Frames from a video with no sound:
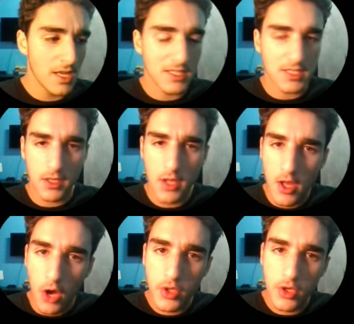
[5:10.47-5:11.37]
And it's like,
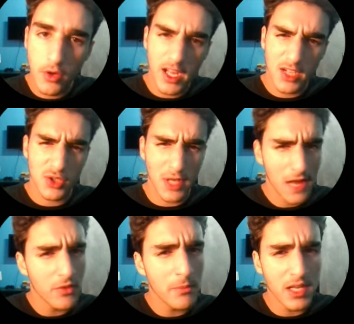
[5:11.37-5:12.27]
oh, you know, I actually
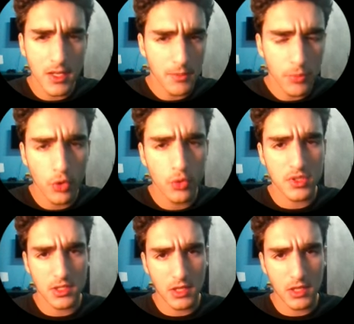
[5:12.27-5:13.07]
haven't made any progress.